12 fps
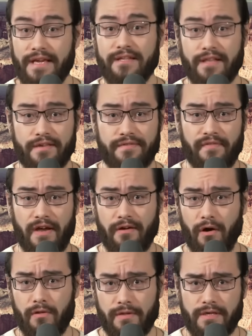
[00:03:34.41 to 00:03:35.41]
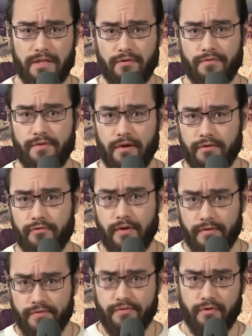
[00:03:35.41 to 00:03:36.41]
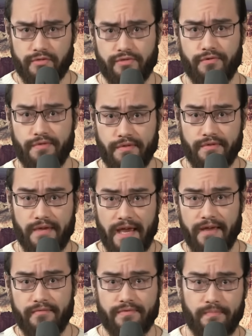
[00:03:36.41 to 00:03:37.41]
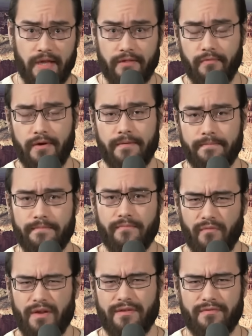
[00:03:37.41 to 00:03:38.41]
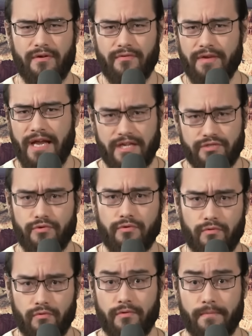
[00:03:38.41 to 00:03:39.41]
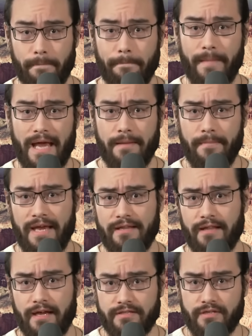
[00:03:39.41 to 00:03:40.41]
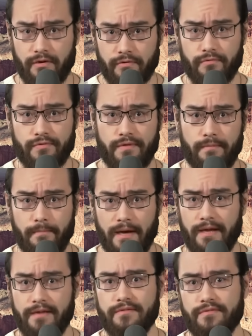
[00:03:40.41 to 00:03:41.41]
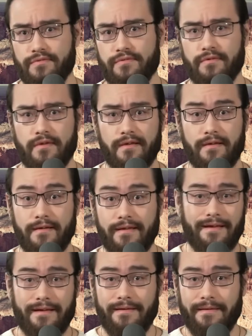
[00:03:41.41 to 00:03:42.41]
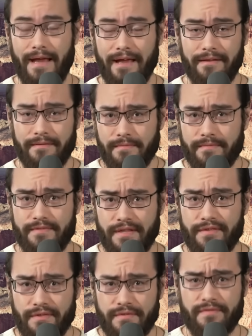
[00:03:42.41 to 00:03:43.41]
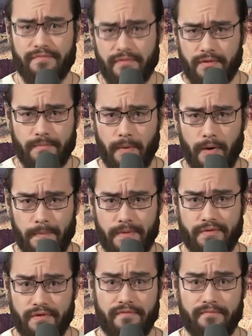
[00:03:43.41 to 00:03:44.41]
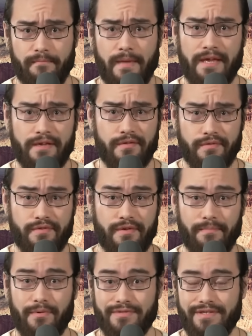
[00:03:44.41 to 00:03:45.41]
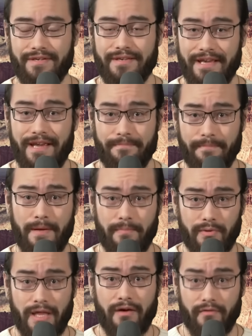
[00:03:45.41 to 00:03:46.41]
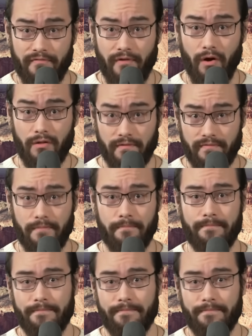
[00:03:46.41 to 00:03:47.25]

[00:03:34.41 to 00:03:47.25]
classify all enclosed underground structures as caves, by the way, whether they're natural or man-made like tunnels and mines. And this is for the purpose of making it simple to keep people out of all of them,